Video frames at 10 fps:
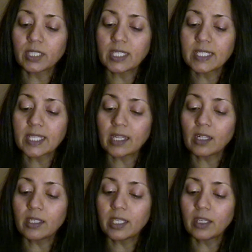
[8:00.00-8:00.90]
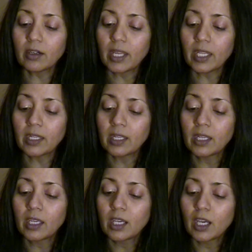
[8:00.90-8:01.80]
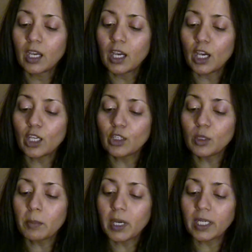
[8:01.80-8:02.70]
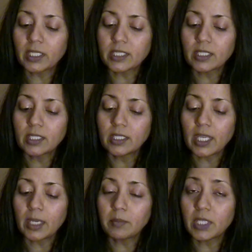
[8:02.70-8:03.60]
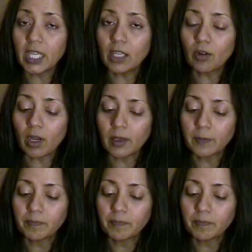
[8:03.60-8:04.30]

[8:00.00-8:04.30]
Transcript: and settled near an Adullamite named Hira.